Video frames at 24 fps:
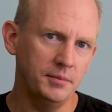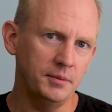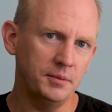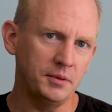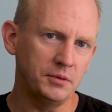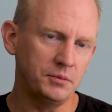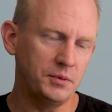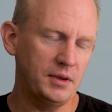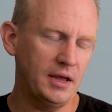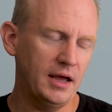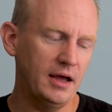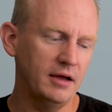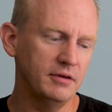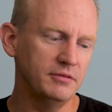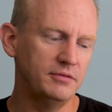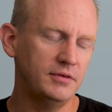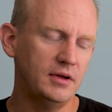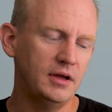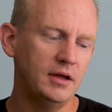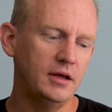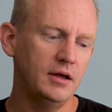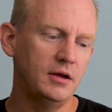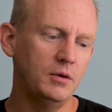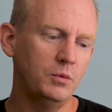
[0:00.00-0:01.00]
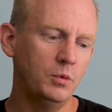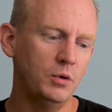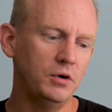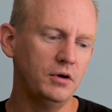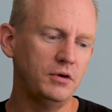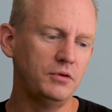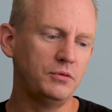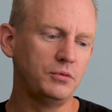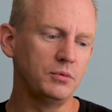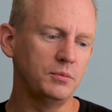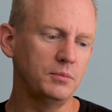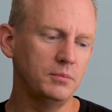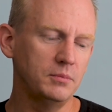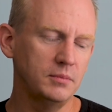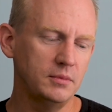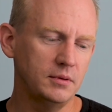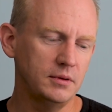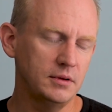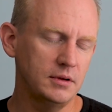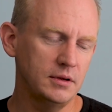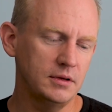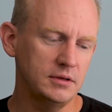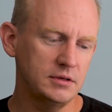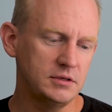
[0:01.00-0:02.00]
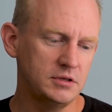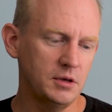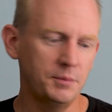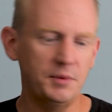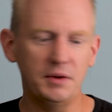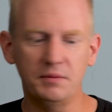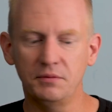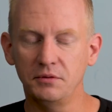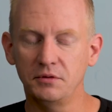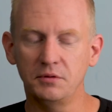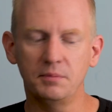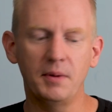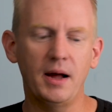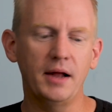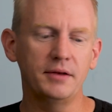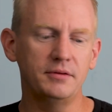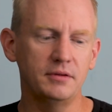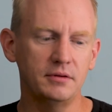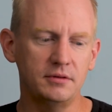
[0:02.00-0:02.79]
because we have words from so many different spots.